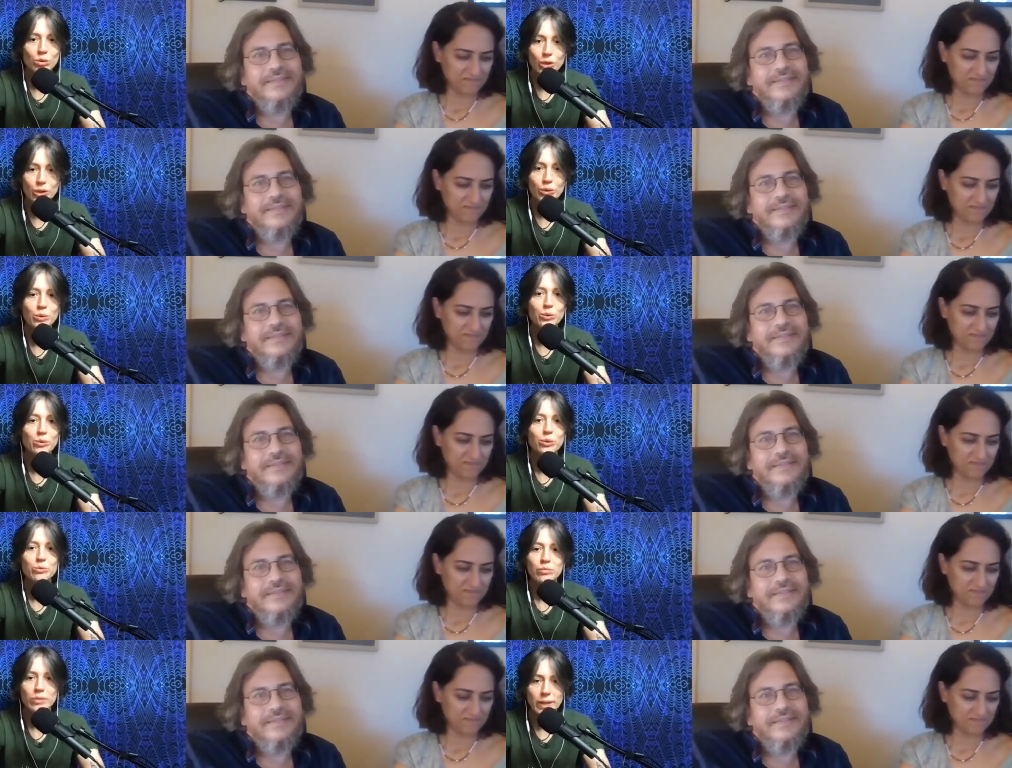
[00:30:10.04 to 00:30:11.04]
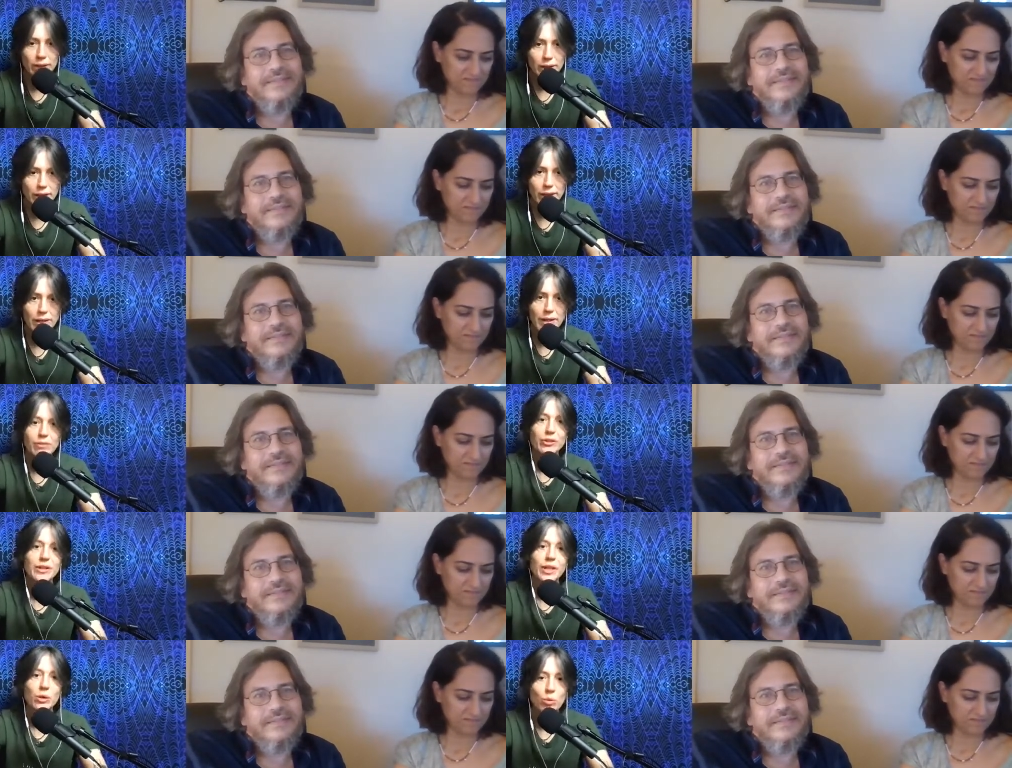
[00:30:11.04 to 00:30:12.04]
Speaker 1: new, never-ending
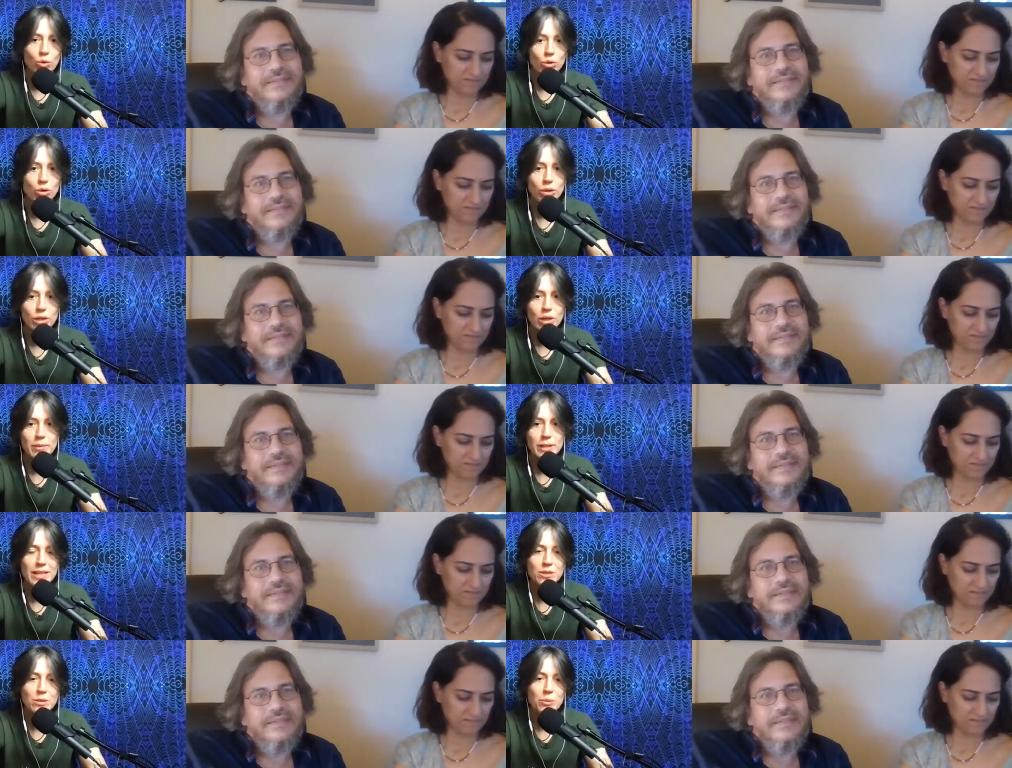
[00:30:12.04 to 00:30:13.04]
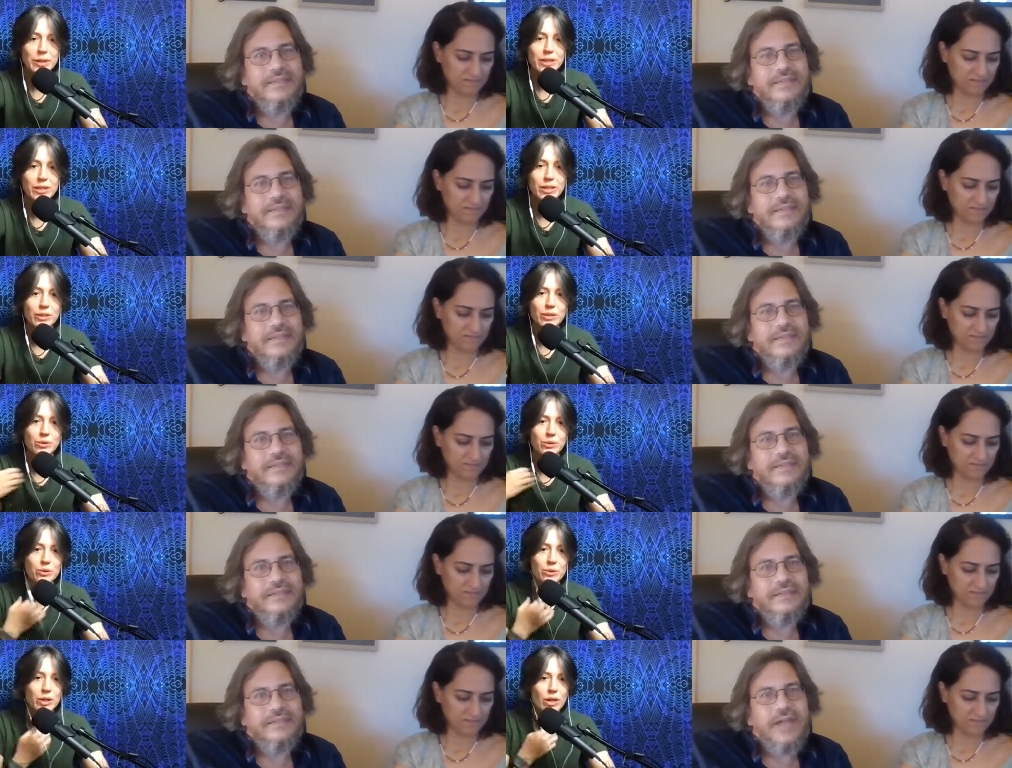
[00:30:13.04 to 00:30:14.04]
war? I mean, that's what we do,
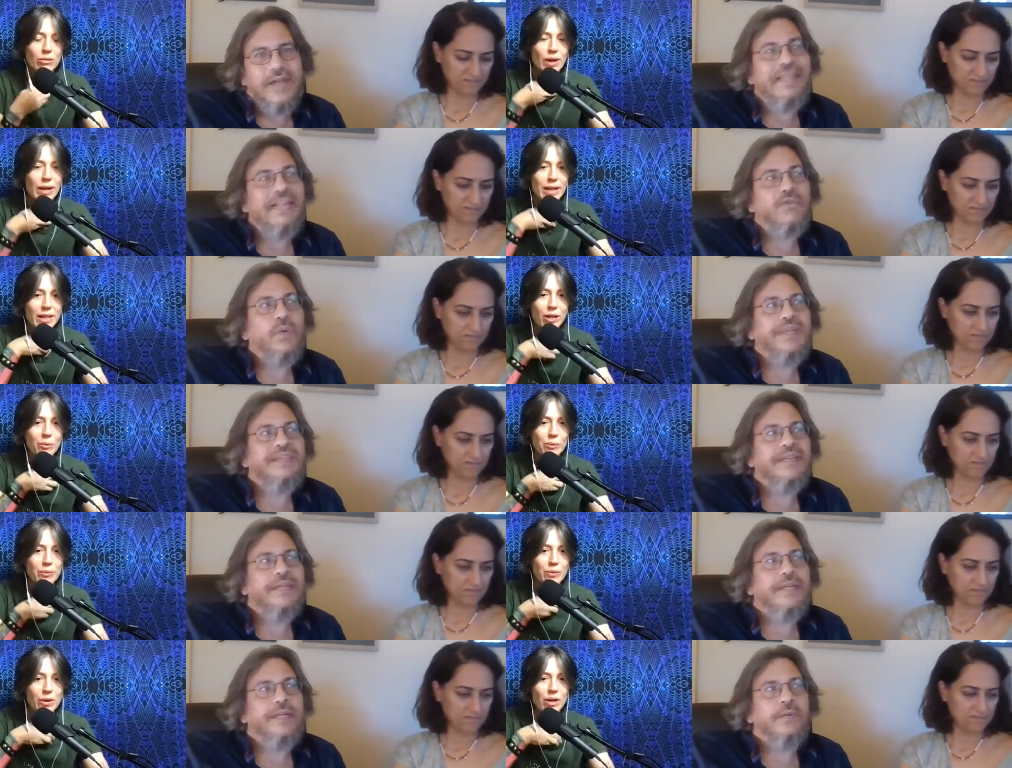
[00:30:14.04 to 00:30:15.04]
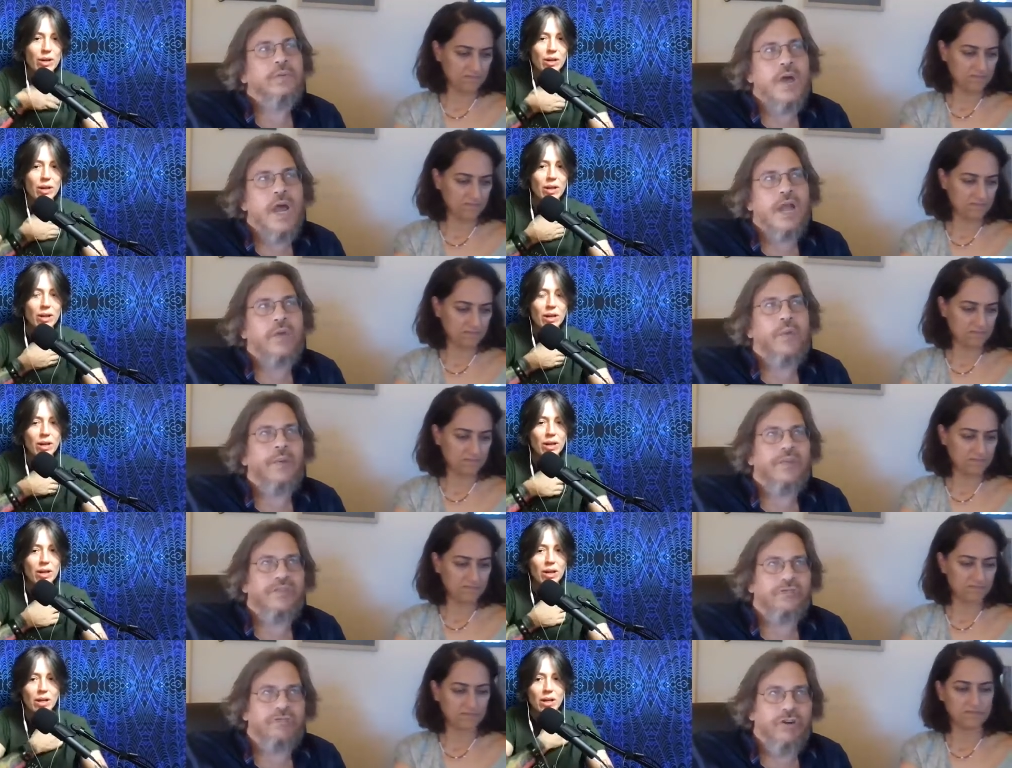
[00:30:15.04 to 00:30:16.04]
right? I mean, that's we did in
Speaker 2: Iraq. We
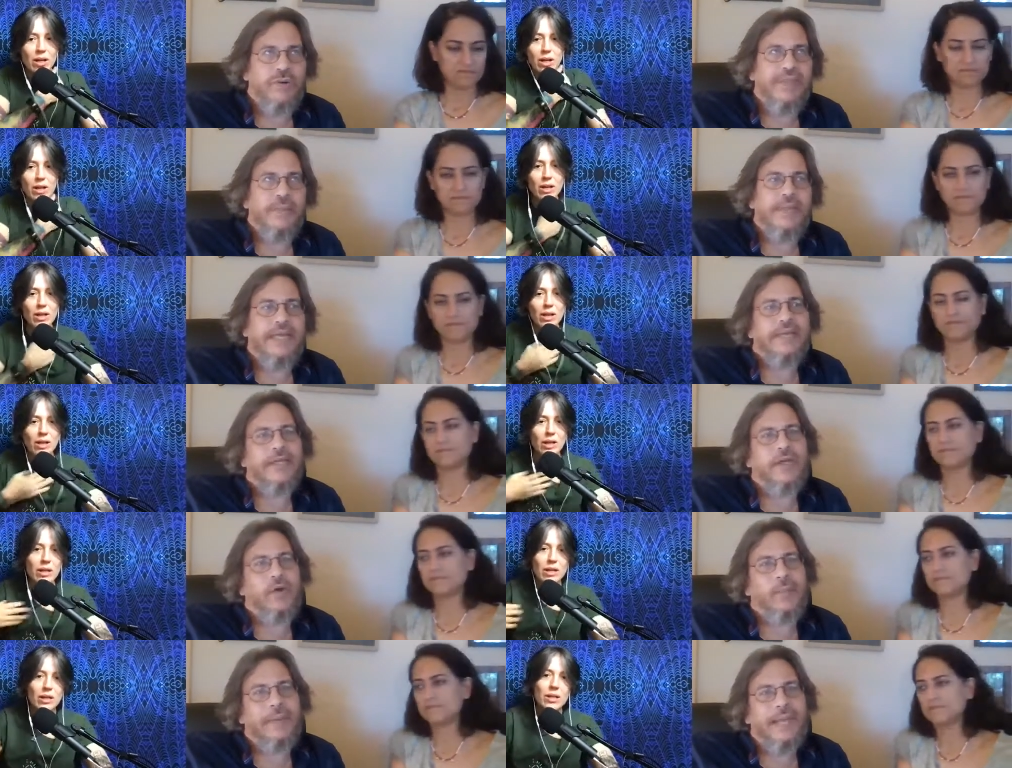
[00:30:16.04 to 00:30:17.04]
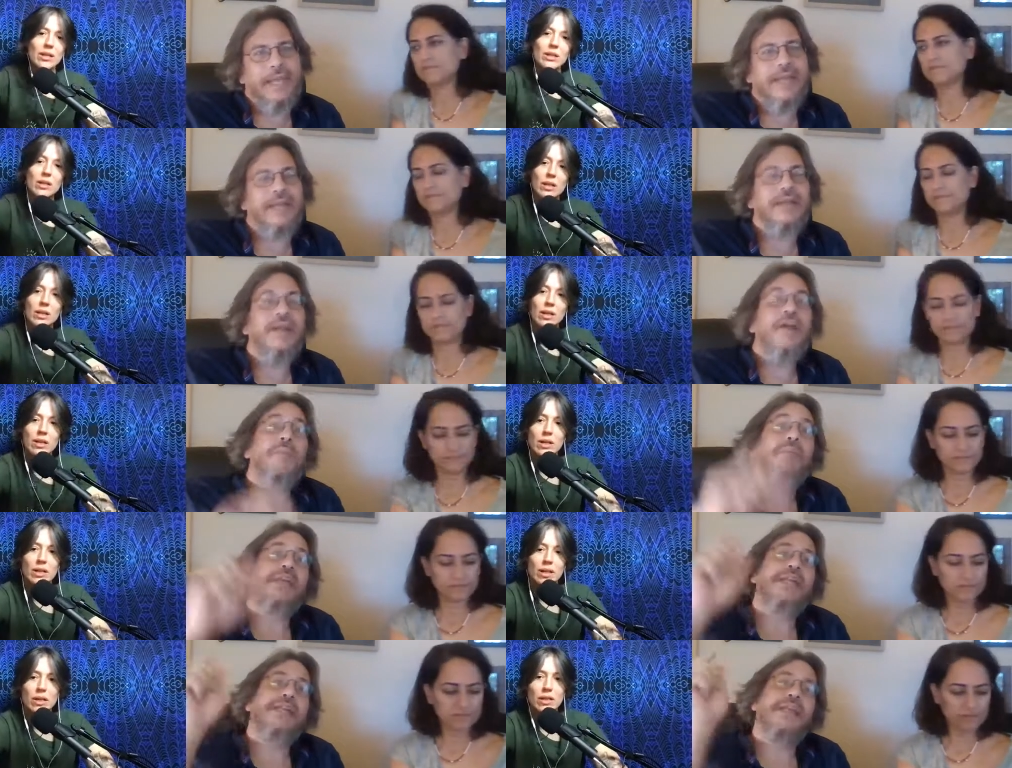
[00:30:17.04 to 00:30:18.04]
withdrew and then we had to go back in. But
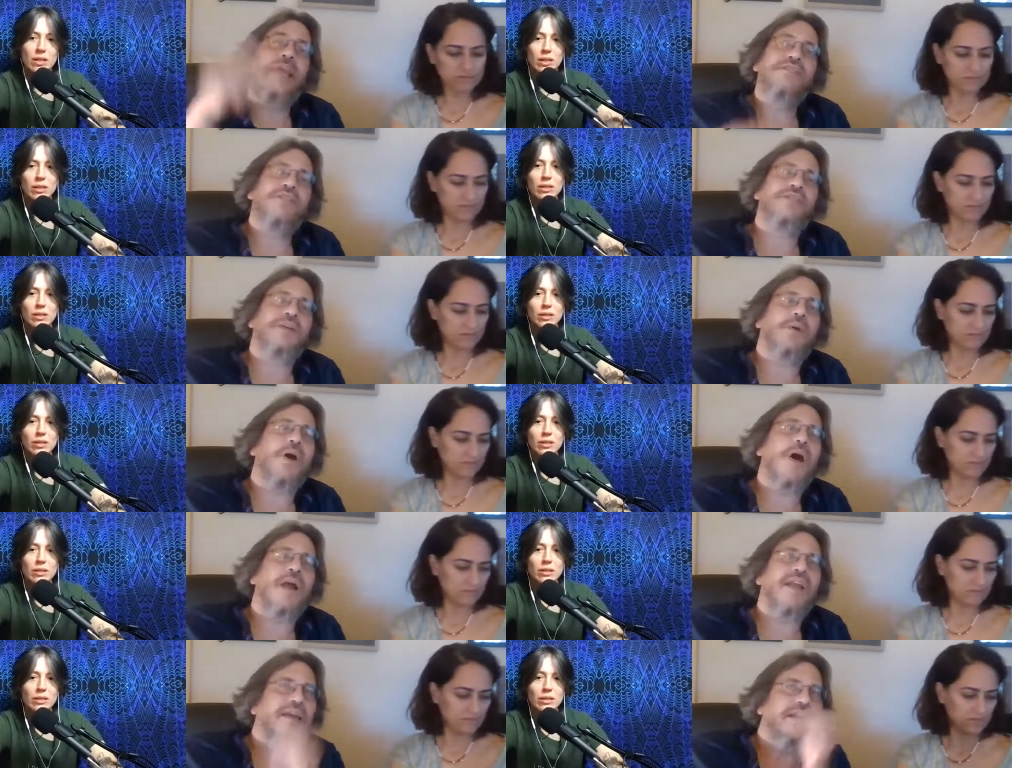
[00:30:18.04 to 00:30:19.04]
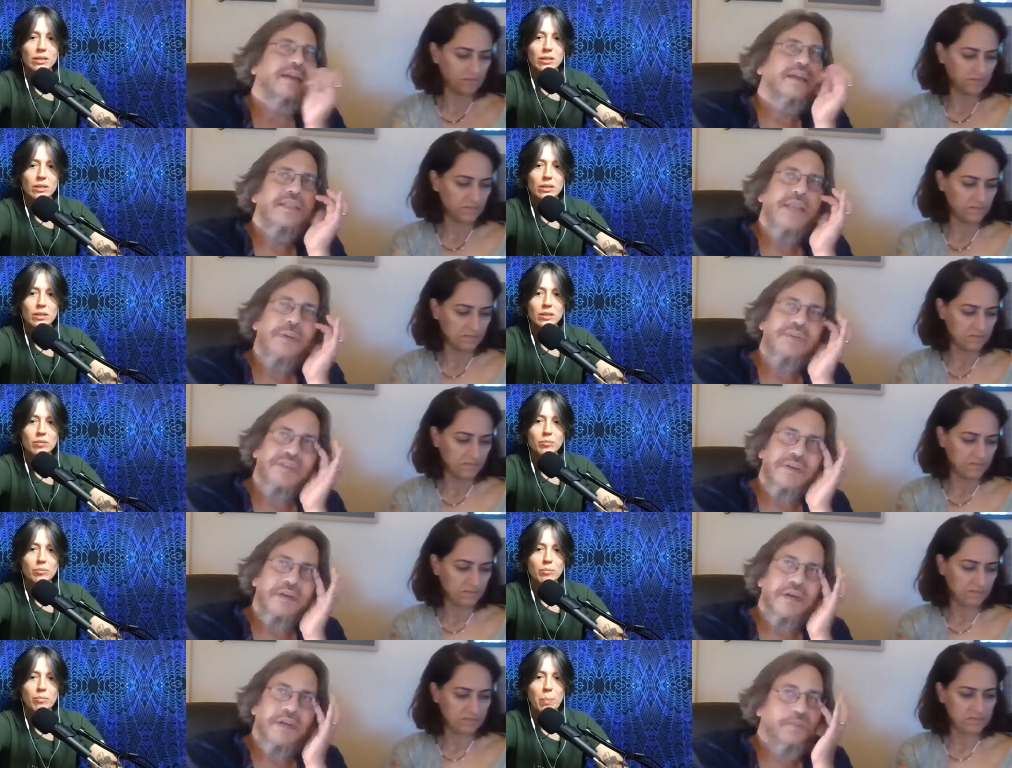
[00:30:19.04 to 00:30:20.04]
in the case of Iraq, that was a,
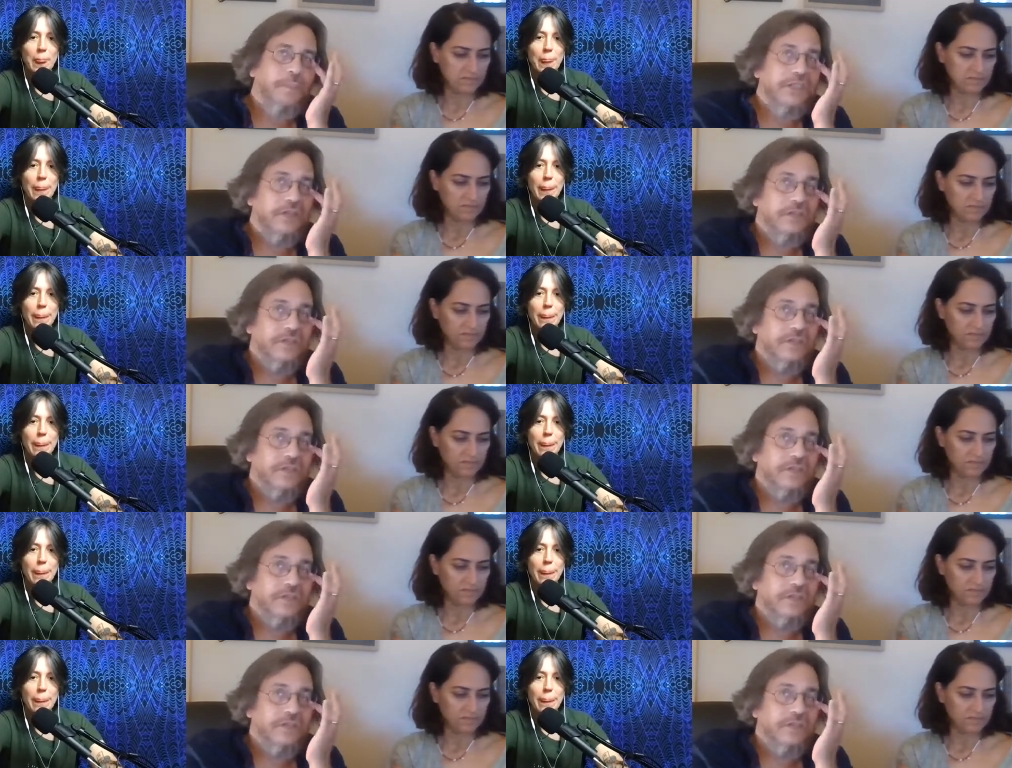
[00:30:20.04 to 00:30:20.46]
a special